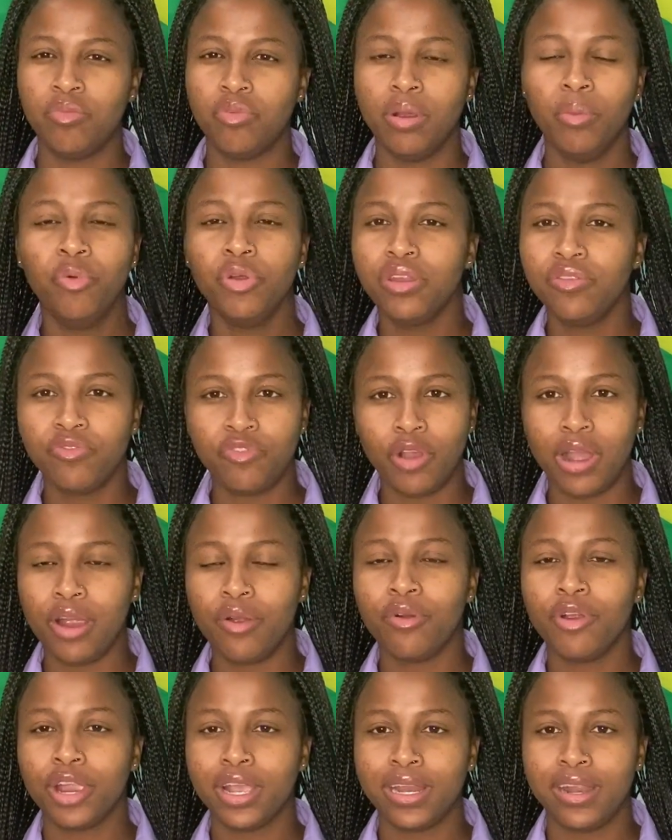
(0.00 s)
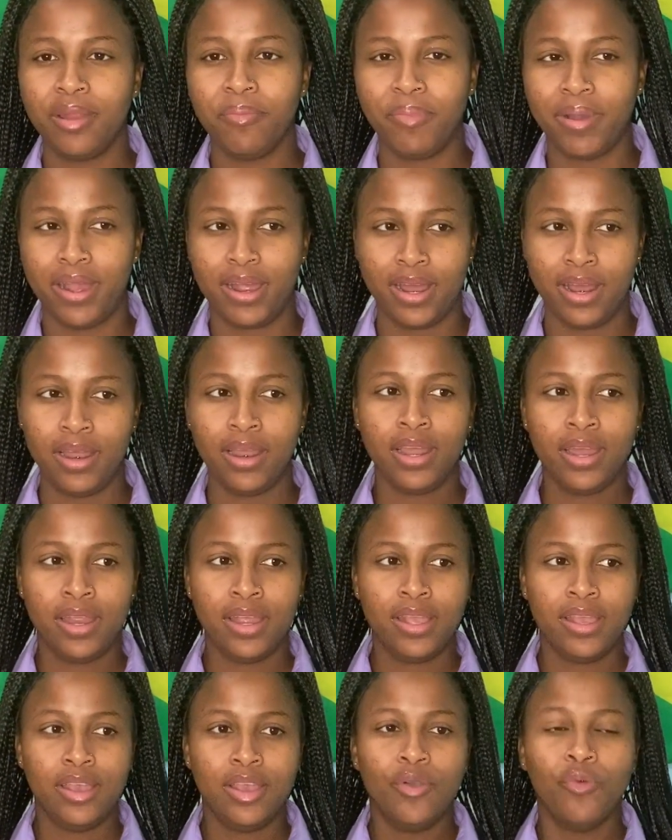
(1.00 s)
I wouldn't want to work in the bar
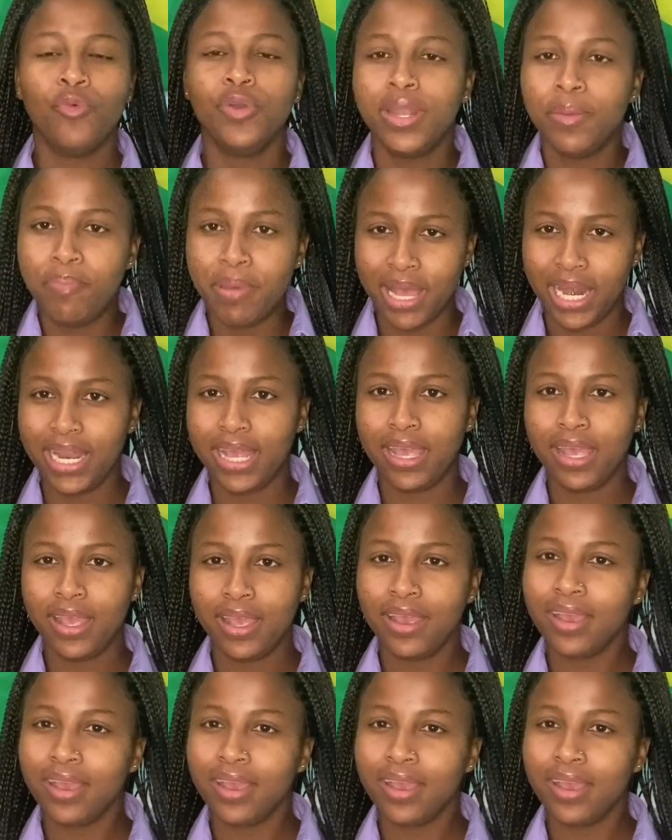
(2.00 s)
with the belly.